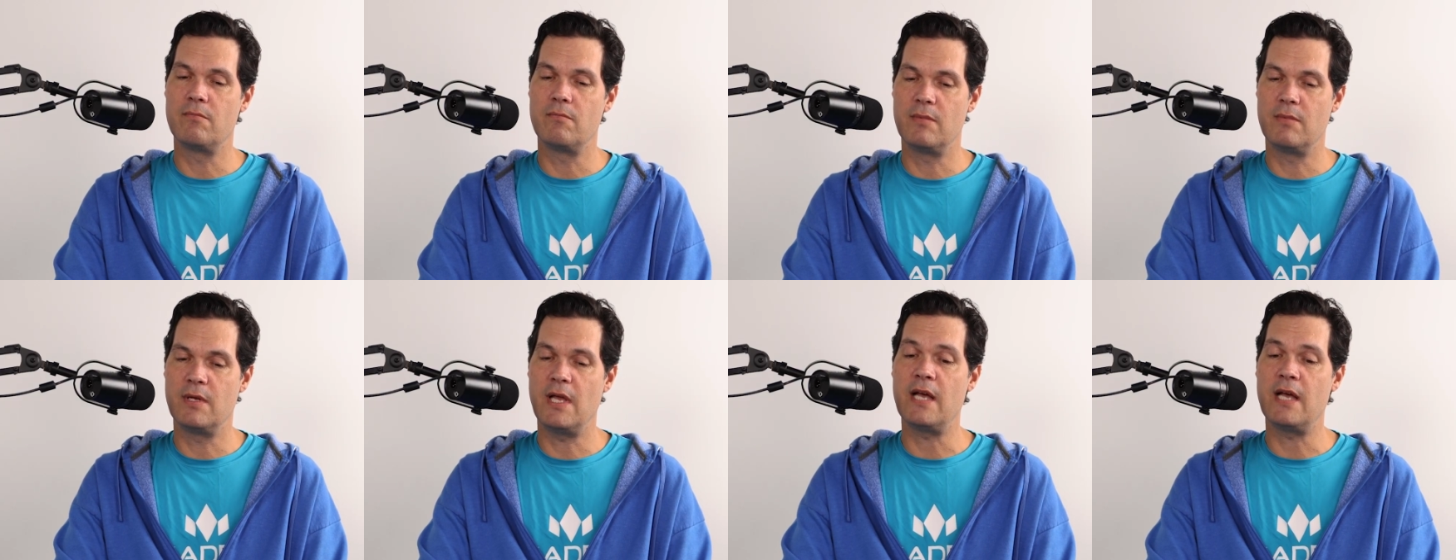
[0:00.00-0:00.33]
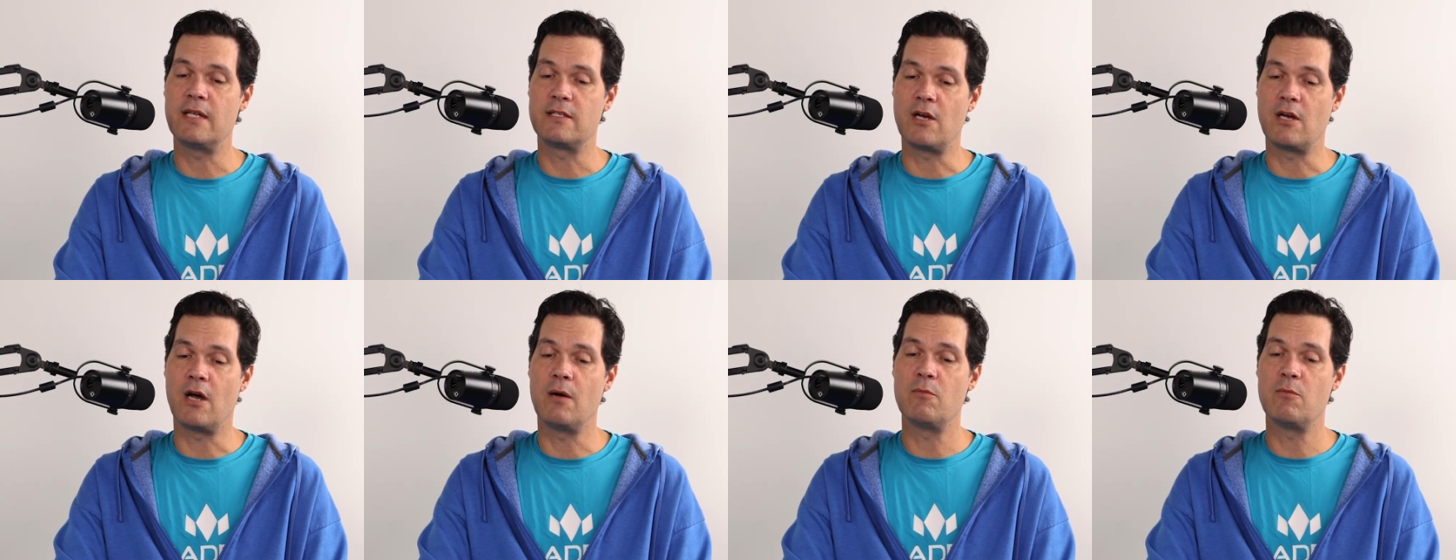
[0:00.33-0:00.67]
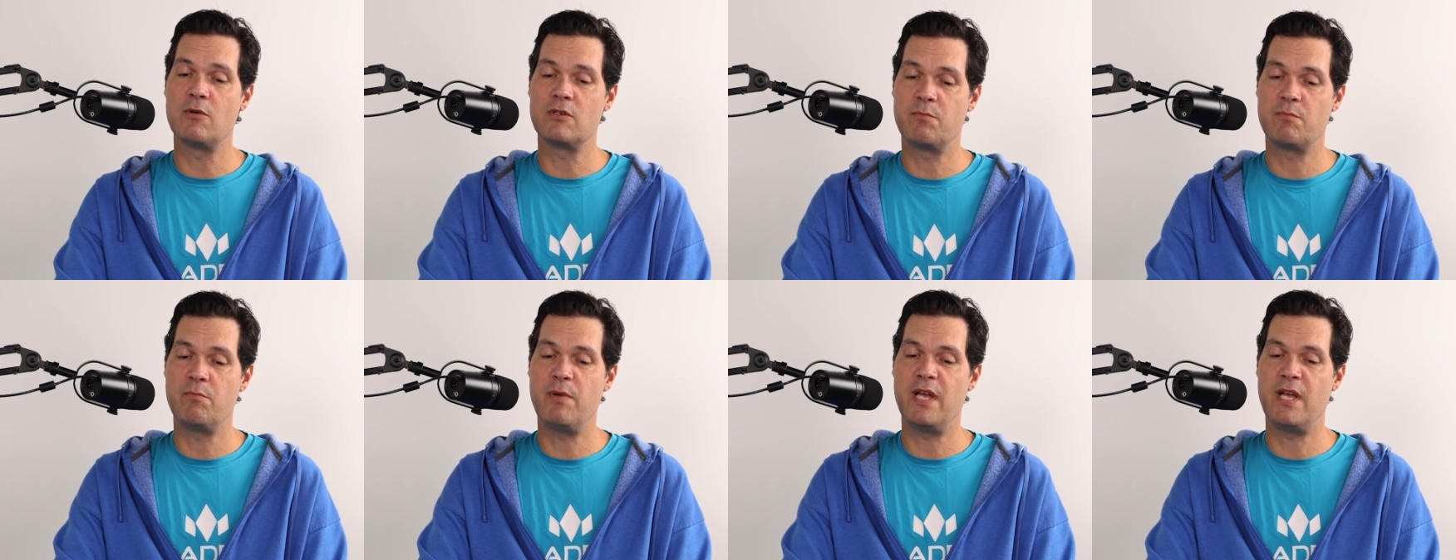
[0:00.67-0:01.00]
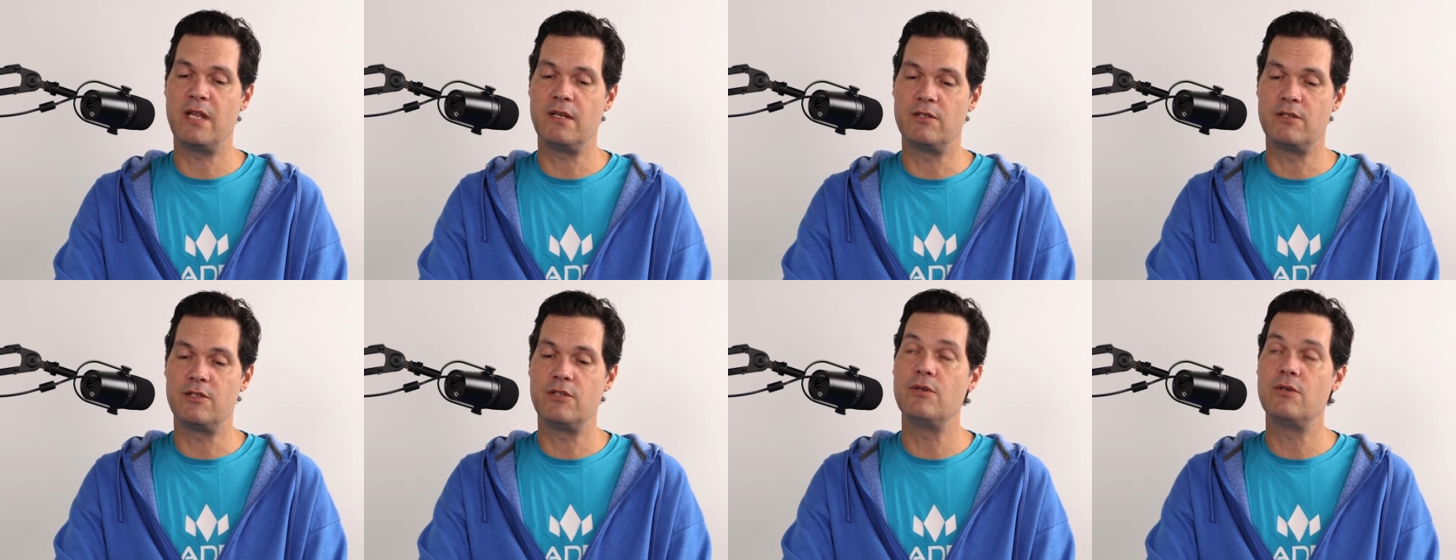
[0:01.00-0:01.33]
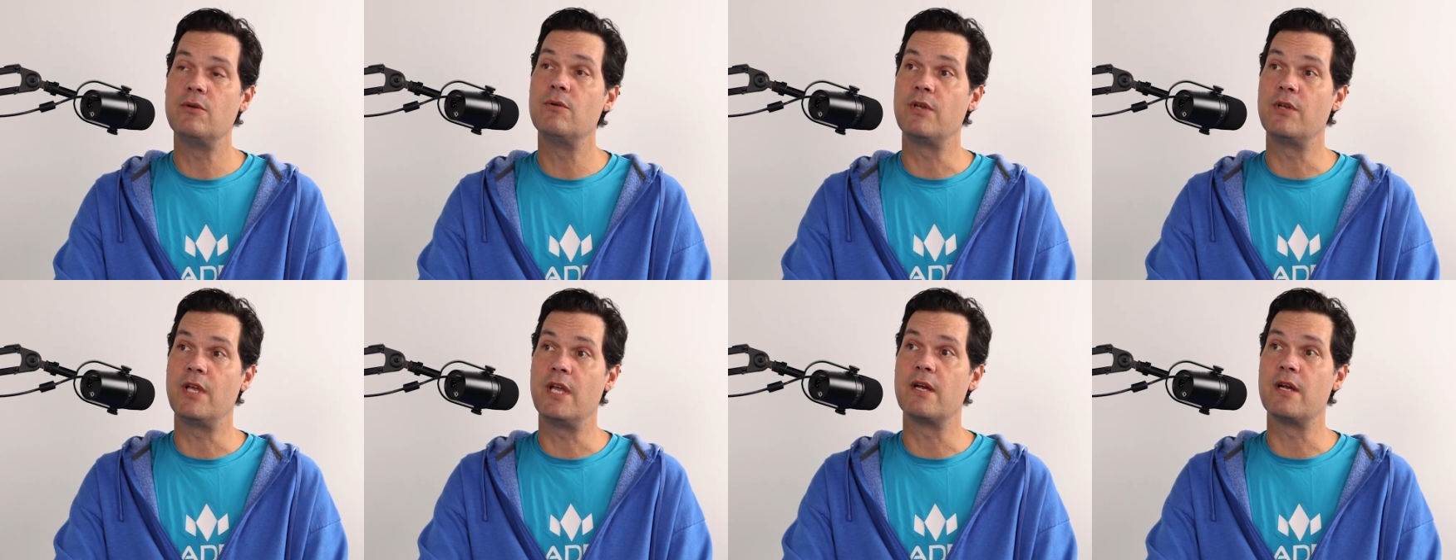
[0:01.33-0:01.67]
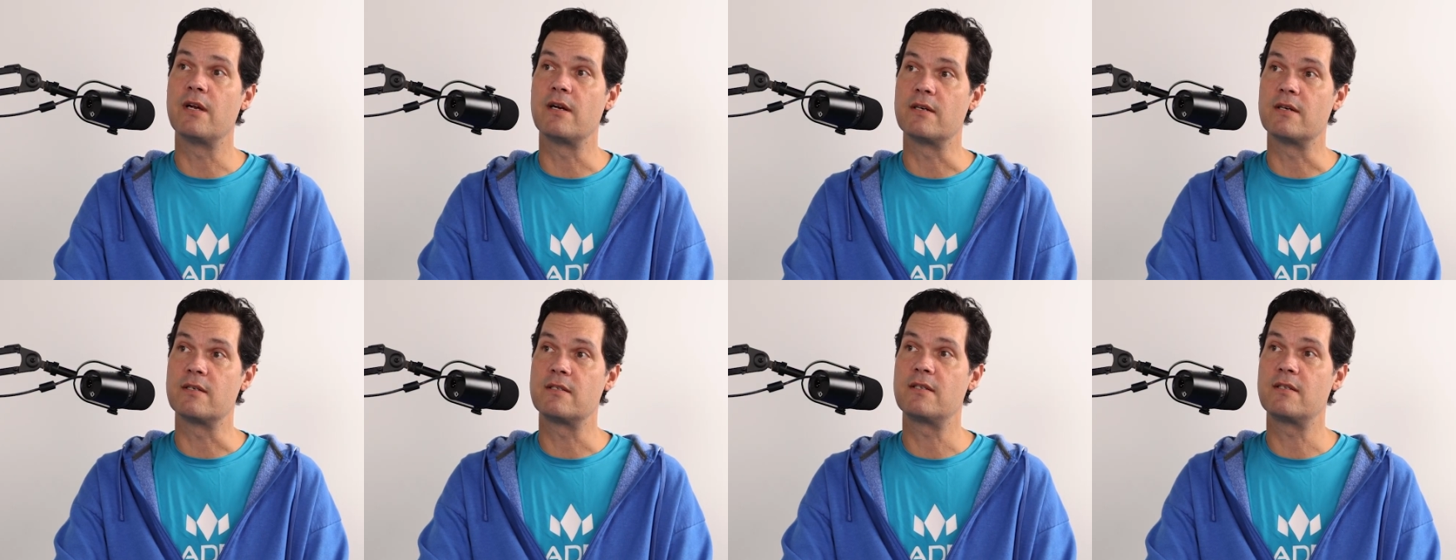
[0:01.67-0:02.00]
it's almost been 2
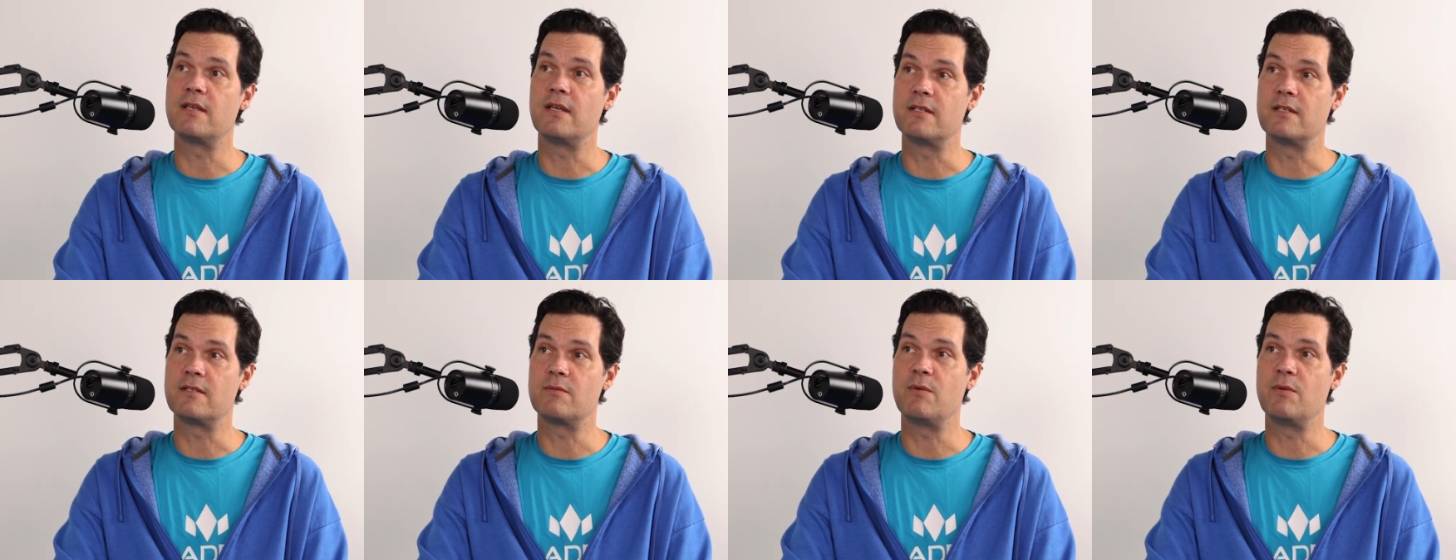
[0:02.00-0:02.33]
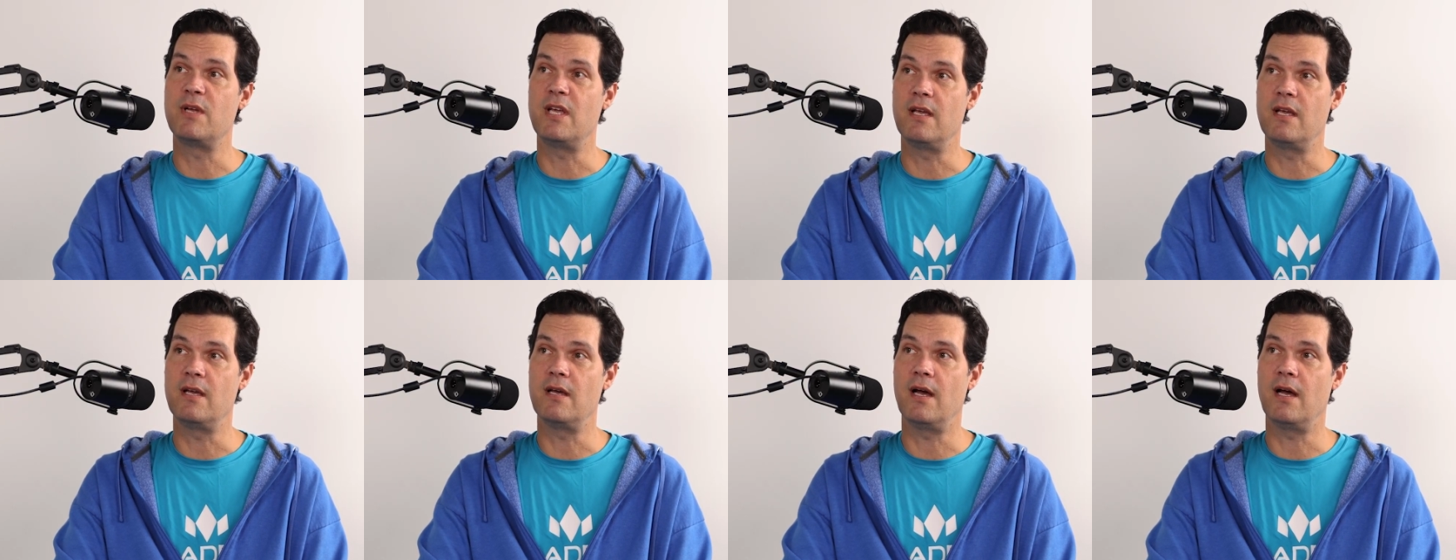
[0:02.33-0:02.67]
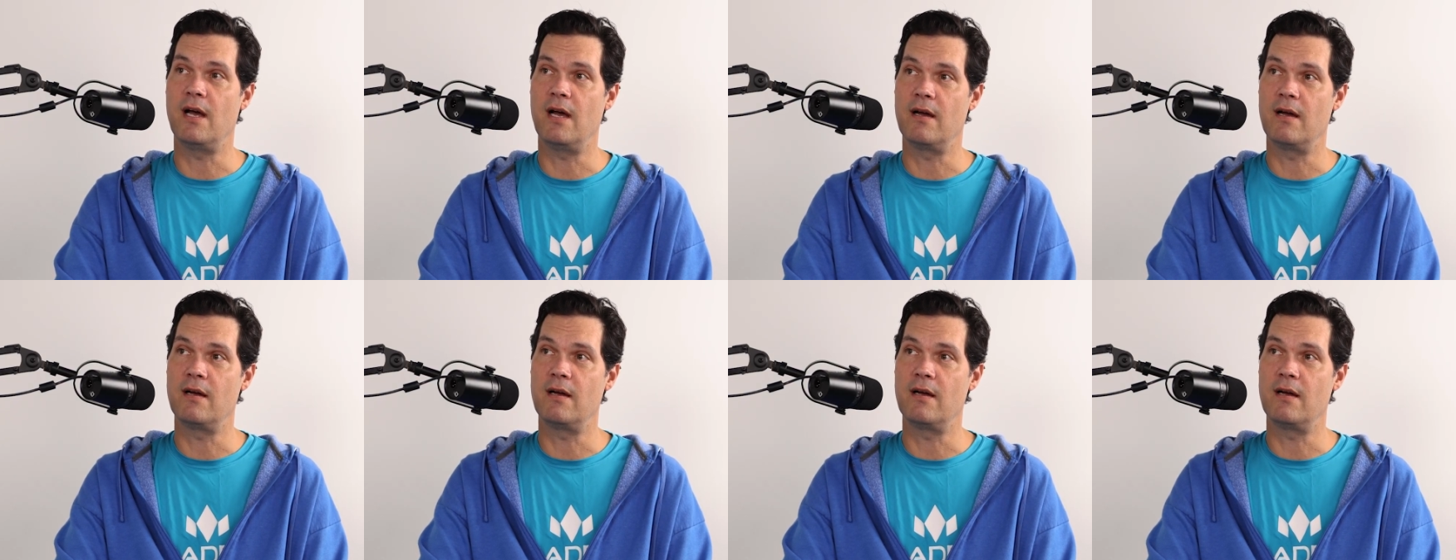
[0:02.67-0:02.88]
years since we